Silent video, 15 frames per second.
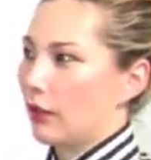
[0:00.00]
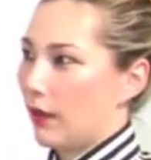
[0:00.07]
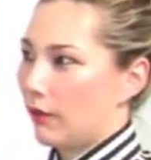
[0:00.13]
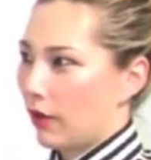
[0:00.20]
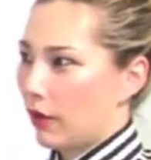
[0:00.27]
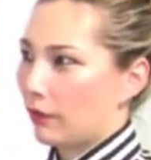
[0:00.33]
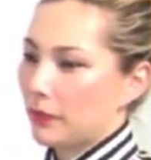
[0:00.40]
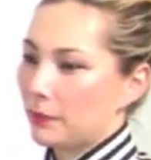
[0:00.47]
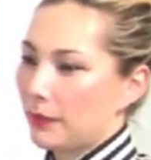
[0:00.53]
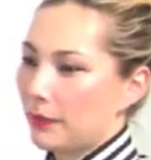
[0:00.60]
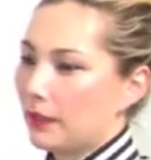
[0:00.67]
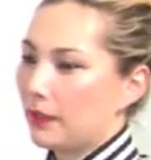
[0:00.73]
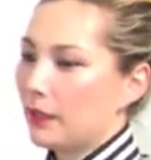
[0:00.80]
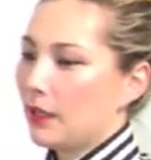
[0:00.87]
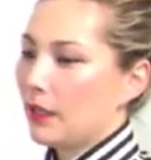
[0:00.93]
can have all this,
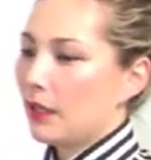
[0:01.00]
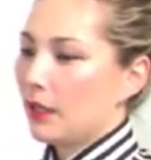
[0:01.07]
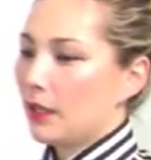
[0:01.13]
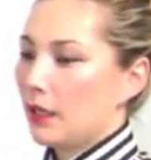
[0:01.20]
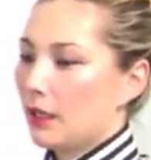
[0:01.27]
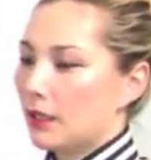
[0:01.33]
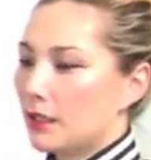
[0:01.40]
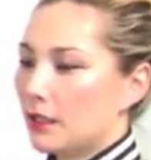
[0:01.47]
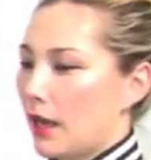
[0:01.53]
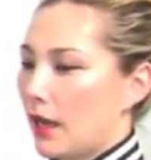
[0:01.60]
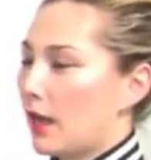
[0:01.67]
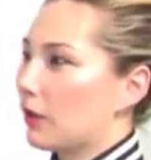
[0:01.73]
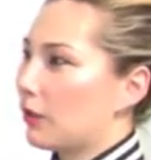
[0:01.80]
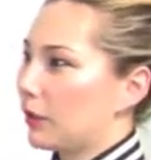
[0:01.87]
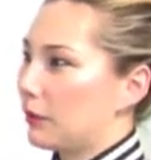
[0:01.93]
but it's
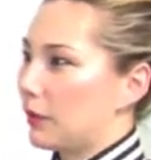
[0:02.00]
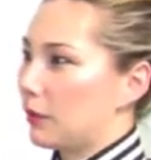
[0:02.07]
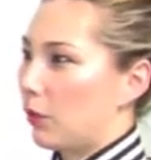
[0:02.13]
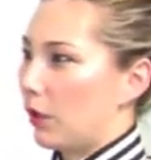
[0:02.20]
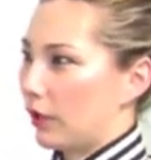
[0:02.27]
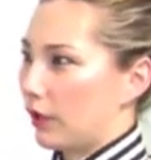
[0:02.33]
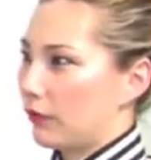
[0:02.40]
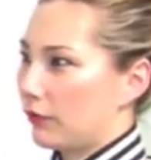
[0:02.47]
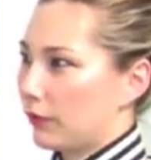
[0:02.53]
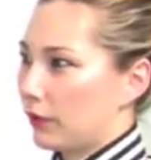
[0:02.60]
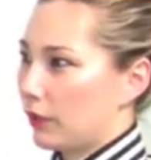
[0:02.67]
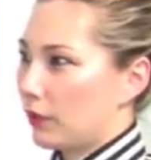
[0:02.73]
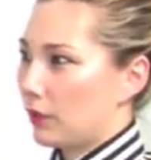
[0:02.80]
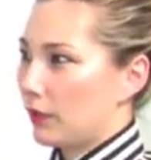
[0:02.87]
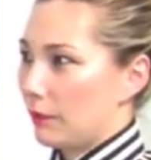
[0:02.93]
not going to be working for
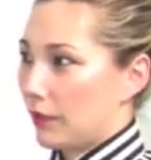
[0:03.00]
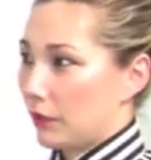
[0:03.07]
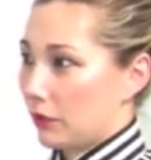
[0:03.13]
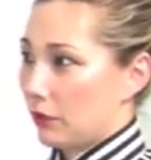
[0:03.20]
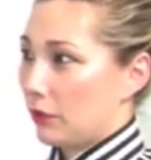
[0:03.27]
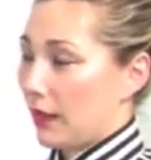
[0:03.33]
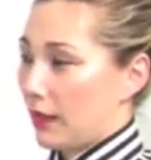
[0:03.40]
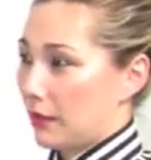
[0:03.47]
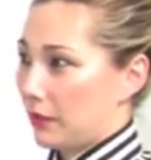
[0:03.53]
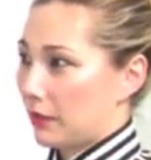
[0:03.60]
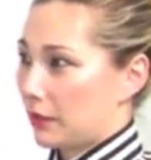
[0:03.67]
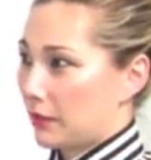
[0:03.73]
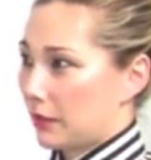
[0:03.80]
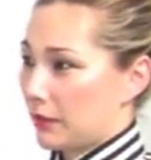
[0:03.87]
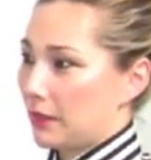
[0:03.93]
you and measured
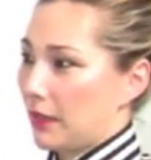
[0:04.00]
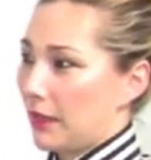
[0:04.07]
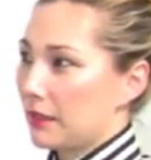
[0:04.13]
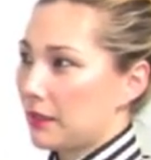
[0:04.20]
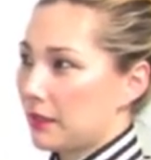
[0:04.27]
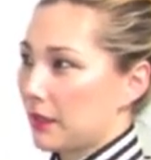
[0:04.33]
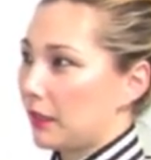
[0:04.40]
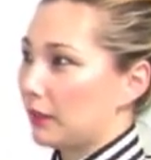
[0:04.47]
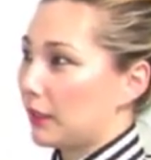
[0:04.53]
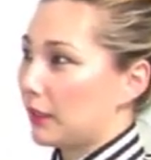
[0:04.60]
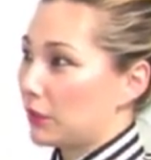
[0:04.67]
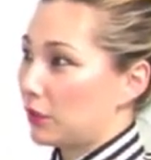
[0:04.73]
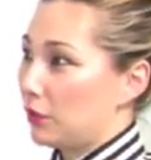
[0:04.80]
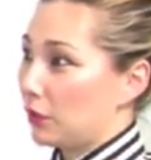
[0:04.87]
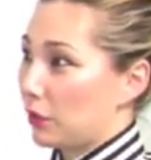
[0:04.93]
as a success
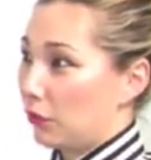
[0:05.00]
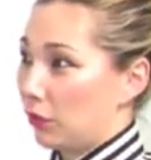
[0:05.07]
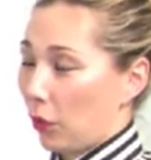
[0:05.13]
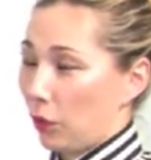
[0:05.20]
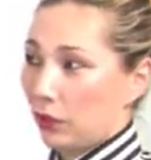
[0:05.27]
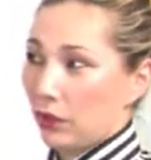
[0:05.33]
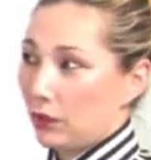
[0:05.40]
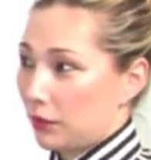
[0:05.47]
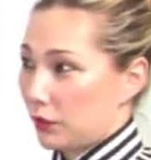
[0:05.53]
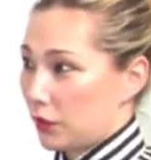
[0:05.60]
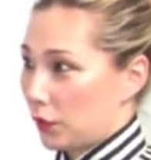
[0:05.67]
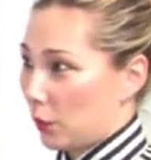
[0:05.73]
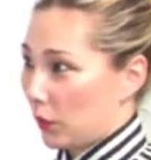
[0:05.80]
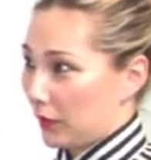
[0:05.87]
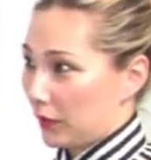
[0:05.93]
unless you can roll it all
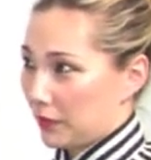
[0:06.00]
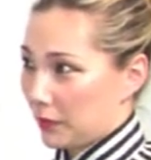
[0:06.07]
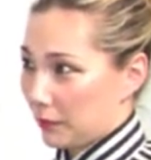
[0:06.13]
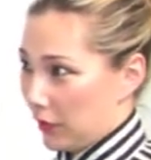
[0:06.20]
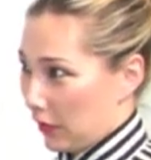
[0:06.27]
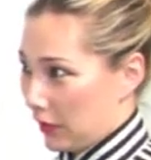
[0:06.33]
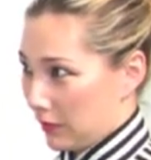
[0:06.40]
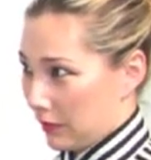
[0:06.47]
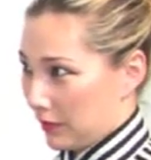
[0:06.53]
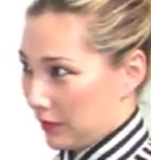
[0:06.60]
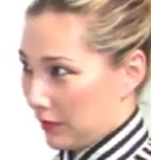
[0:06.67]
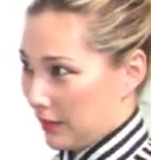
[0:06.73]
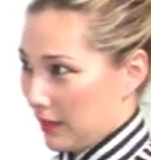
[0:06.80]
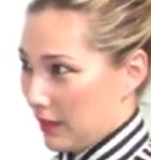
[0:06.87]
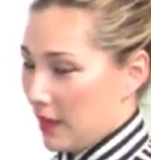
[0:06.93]
into one
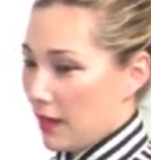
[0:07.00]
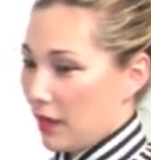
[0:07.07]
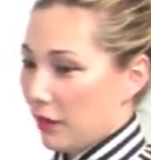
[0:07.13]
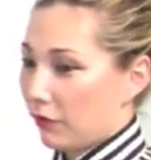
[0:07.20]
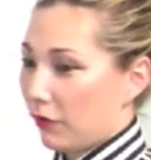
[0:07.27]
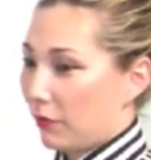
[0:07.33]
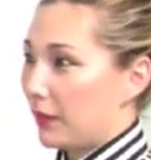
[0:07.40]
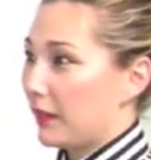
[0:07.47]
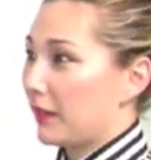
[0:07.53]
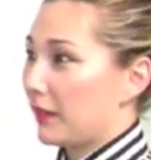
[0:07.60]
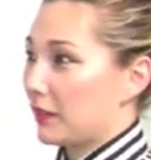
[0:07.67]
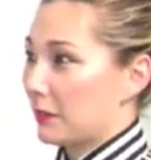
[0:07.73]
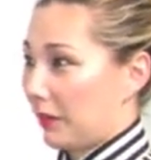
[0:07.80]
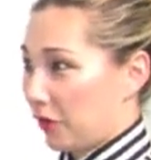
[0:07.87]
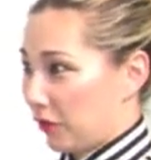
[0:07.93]
experience. And for me,
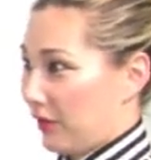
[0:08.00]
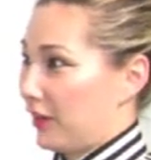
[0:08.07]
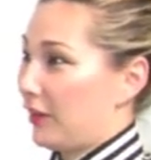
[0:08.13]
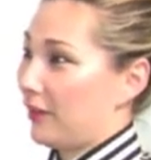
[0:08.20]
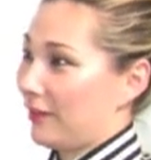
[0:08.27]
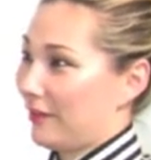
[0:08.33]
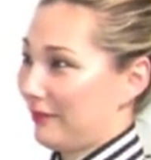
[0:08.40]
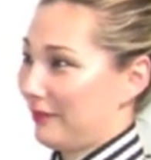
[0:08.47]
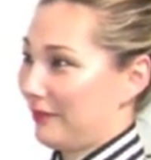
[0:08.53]
that's my career.